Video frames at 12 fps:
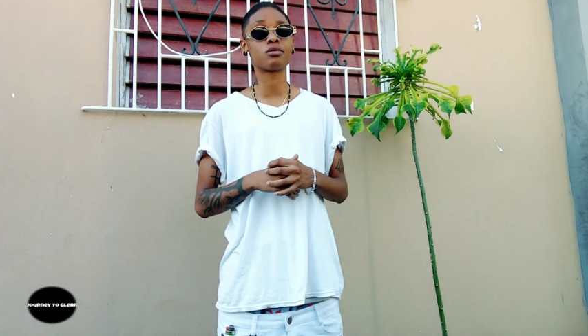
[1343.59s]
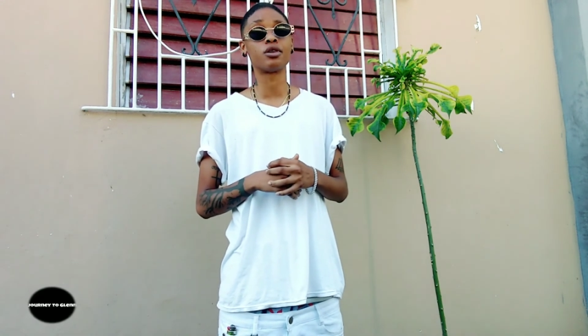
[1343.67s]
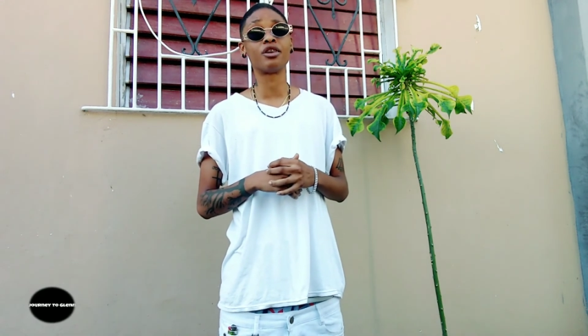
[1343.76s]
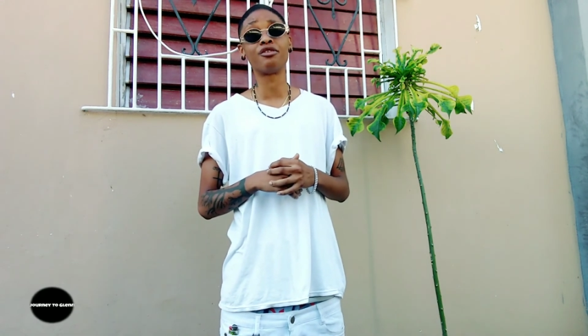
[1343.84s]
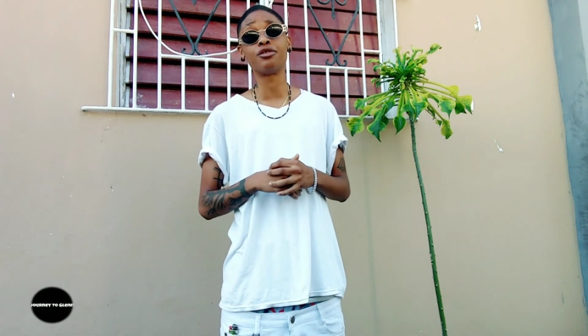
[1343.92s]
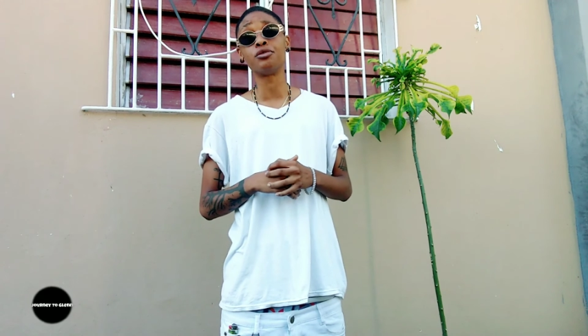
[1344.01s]
or
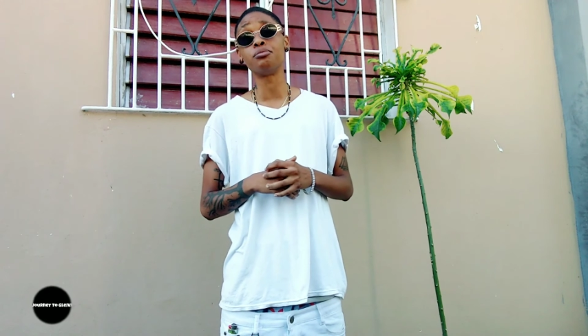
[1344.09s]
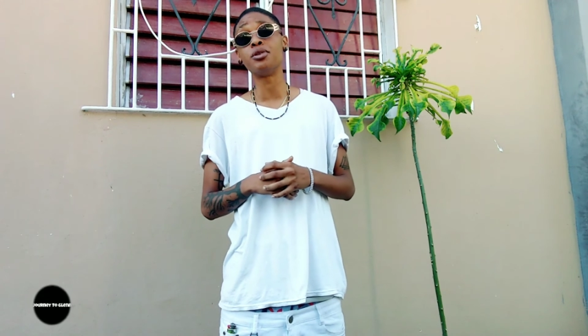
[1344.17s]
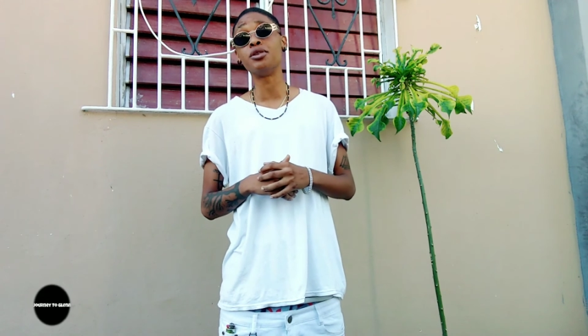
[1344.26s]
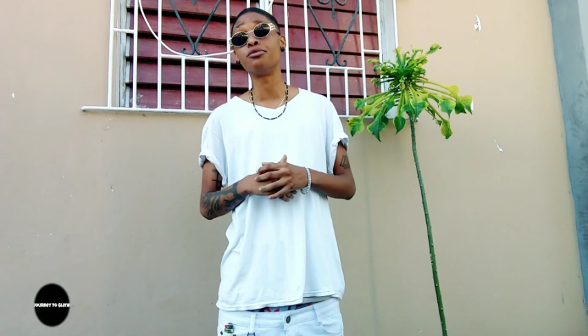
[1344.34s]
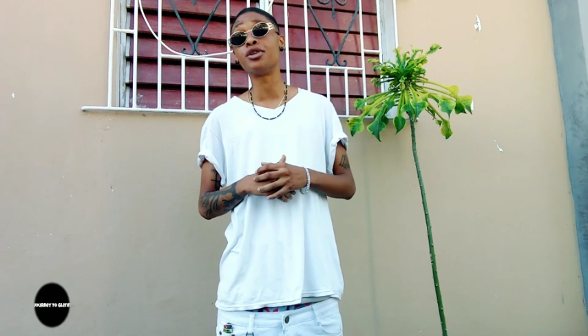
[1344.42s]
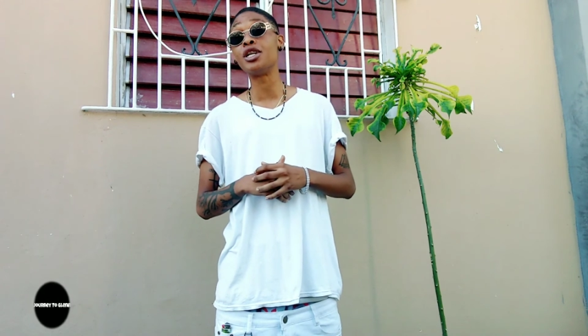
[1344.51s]
if you've
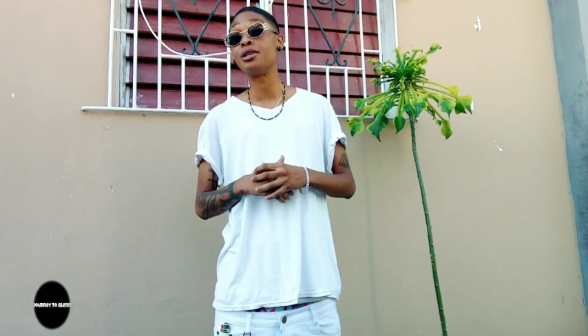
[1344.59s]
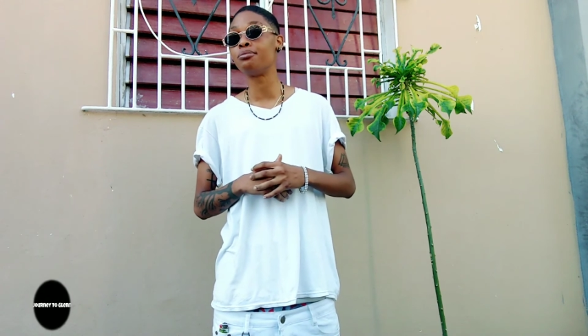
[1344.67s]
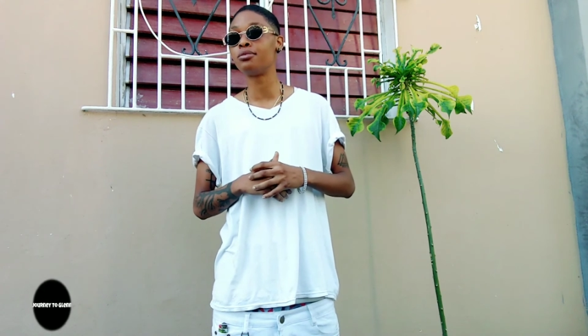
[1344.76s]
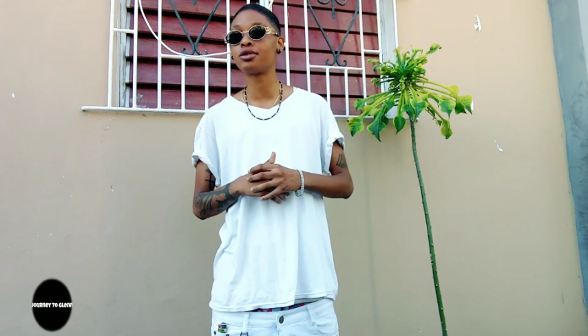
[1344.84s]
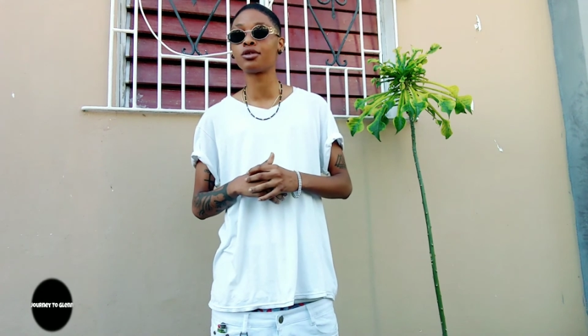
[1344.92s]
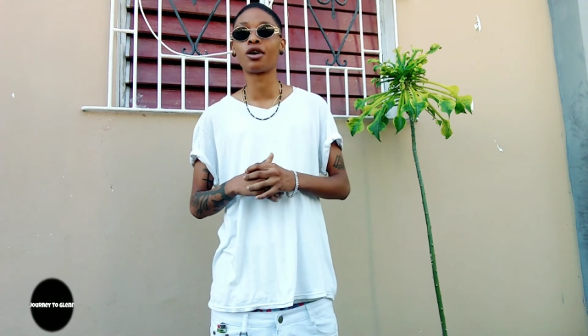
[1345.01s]
been
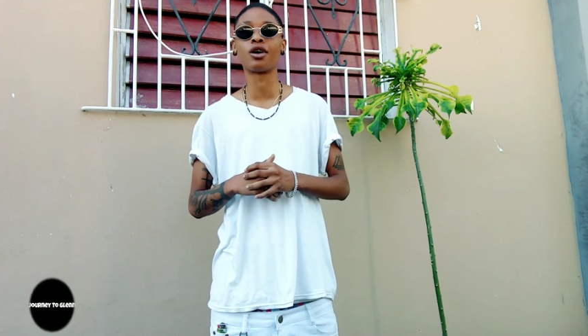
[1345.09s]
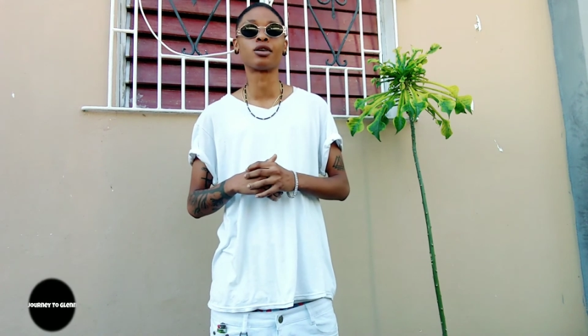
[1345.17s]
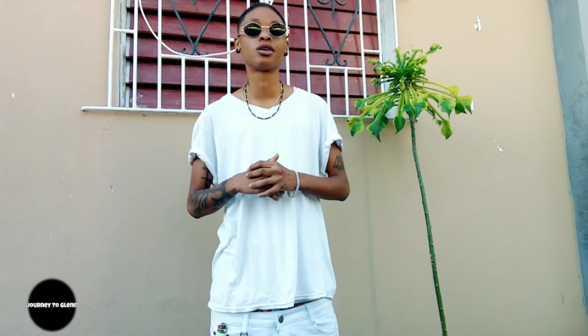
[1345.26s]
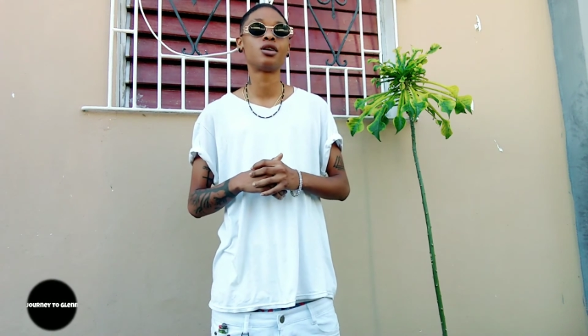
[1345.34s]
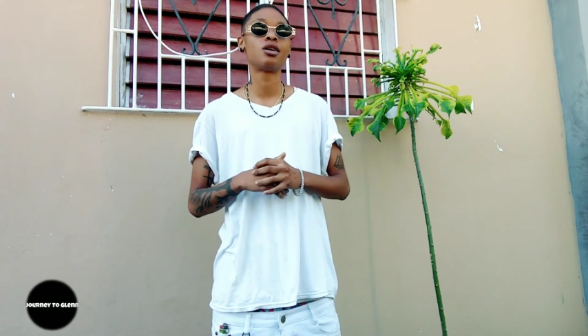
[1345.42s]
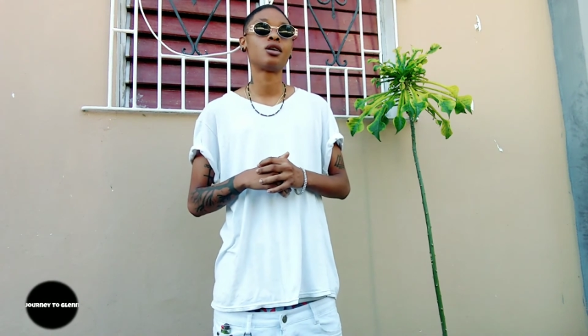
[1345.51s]
raped,
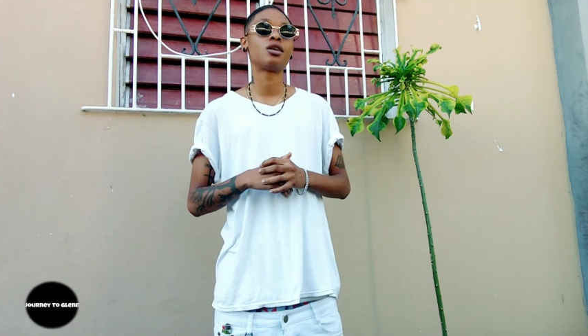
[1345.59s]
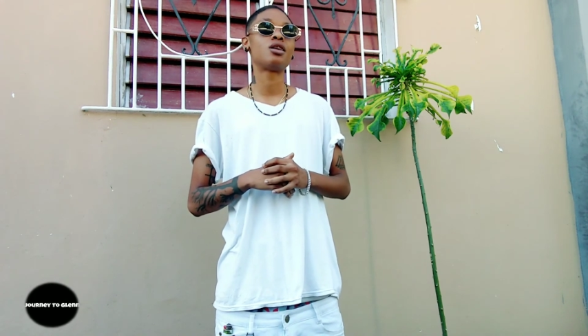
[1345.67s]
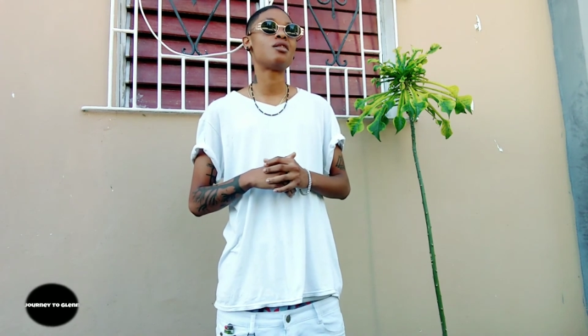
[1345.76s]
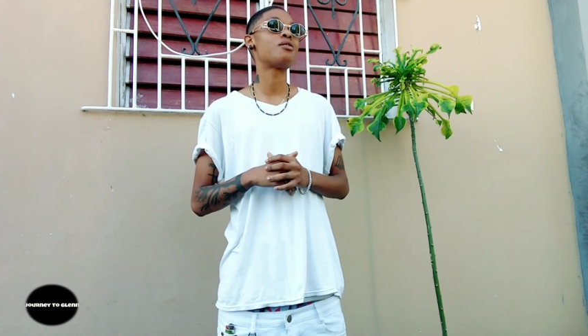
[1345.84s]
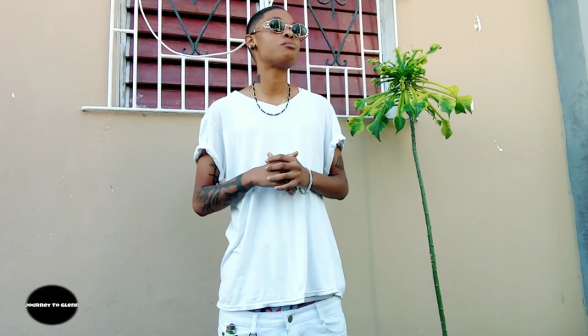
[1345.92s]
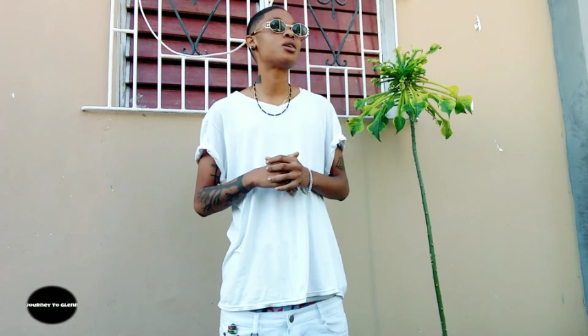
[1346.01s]
or
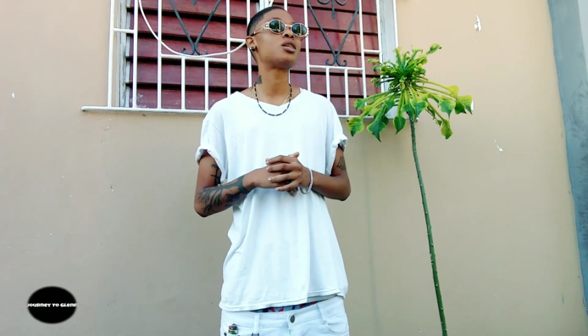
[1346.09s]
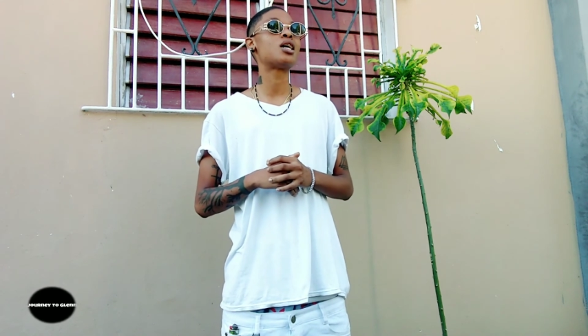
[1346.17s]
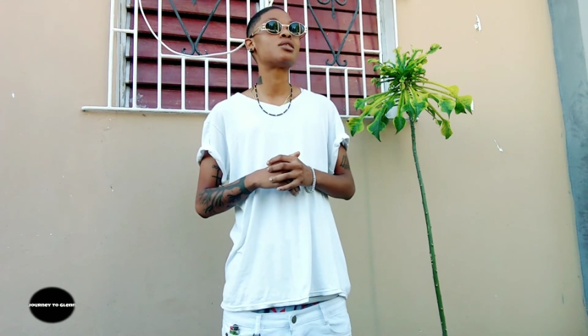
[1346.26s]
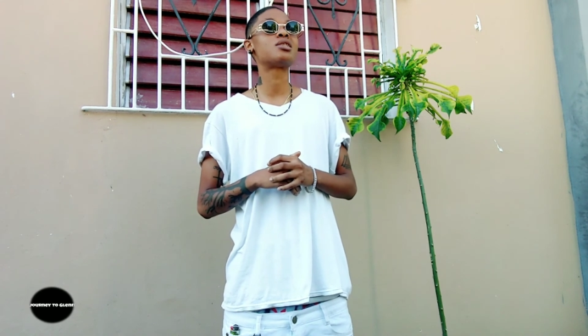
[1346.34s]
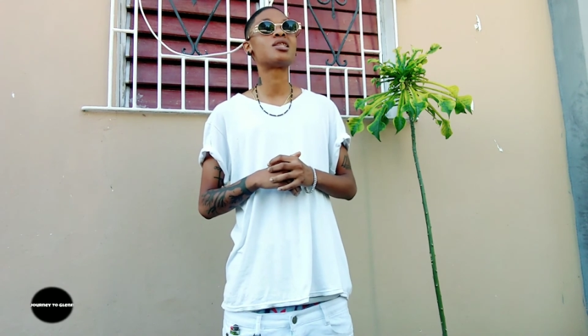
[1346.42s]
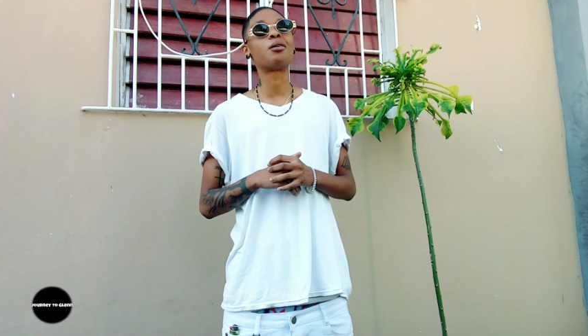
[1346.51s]
never let
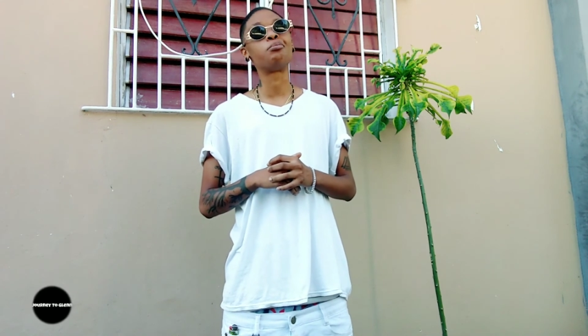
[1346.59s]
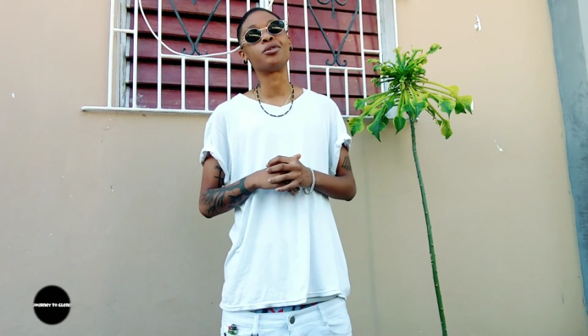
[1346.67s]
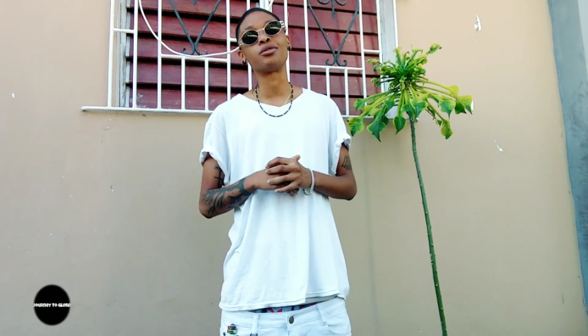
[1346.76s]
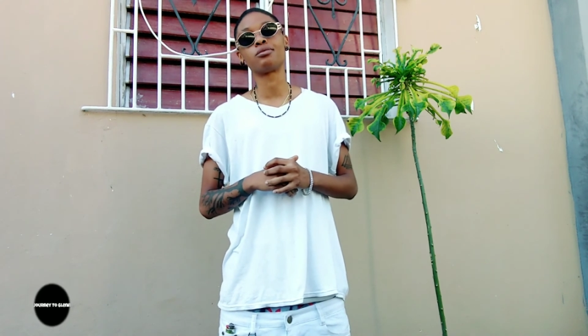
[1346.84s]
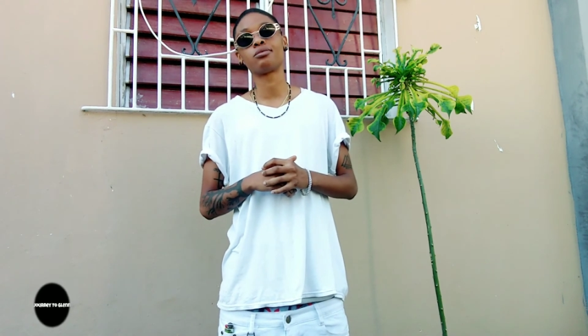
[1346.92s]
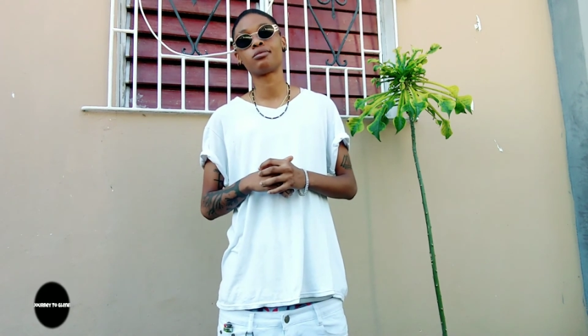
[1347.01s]
that stop you.